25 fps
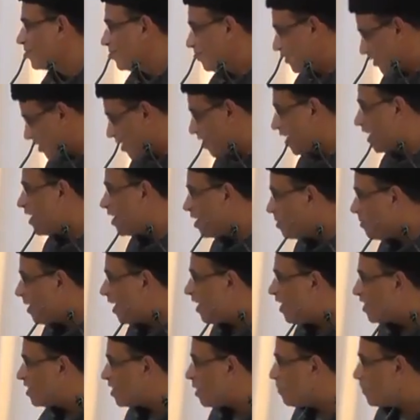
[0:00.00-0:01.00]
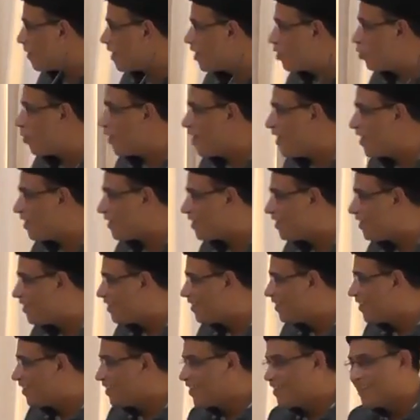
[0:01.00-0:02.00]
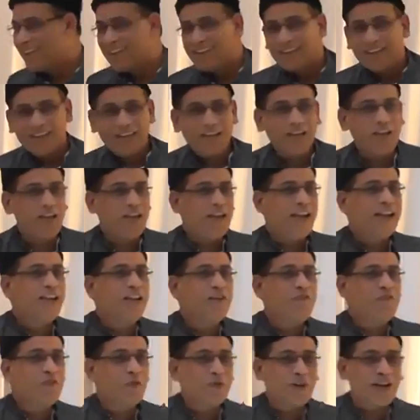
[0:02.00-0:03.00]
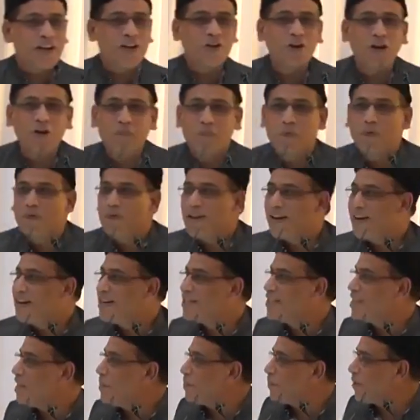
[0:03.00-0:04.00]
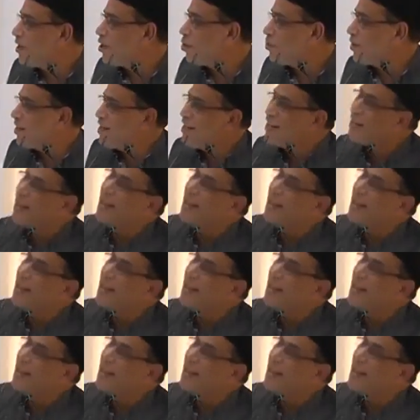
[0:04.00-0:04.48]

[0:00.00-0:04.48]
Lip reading: She can demand a separate dwelling. And if you cannot provide a separate dwelling,